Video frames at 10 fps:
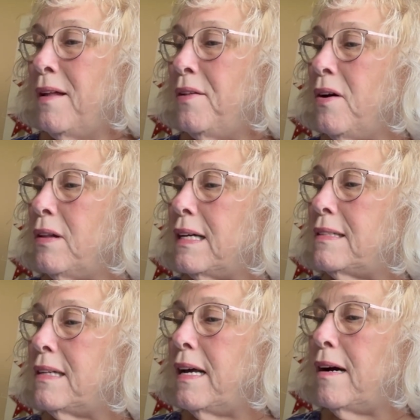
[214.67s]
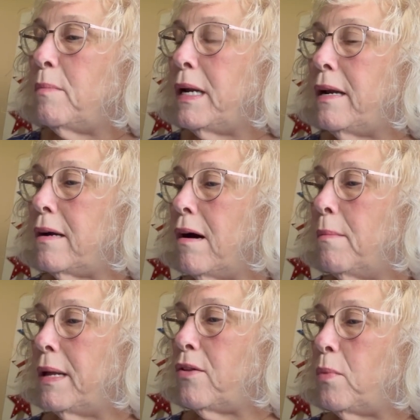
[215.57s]
So let's see how many
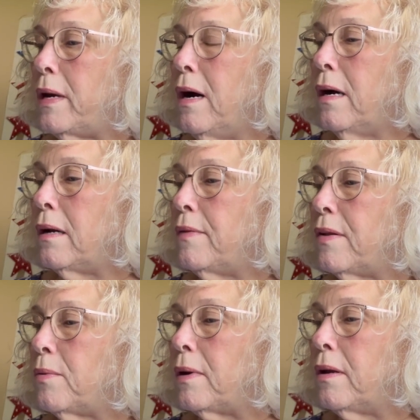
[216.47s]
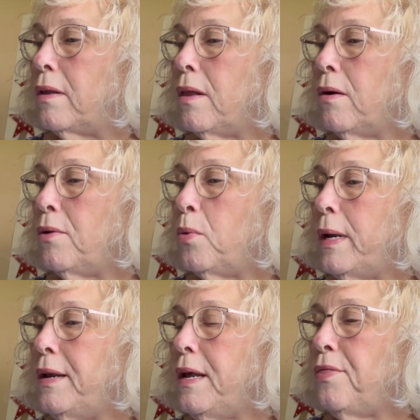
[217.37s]
comments we got on this one.
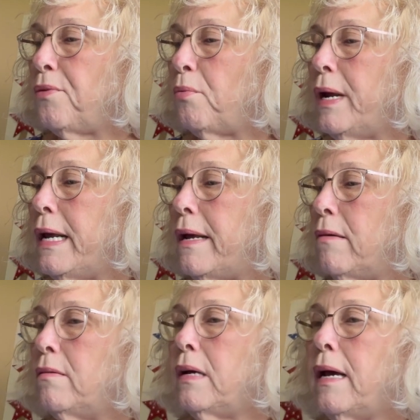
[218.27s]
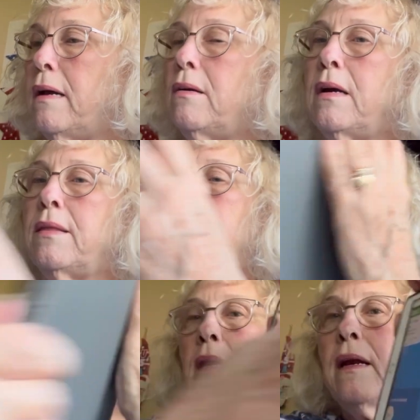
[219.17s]
23. Okay, not
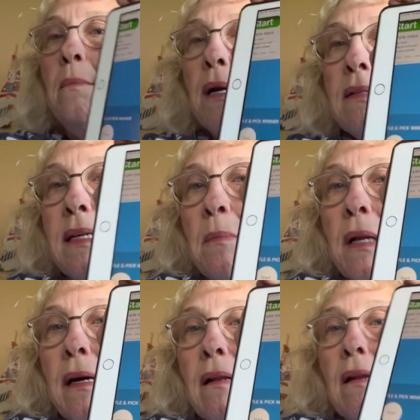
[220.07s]
that many, but it seemed like a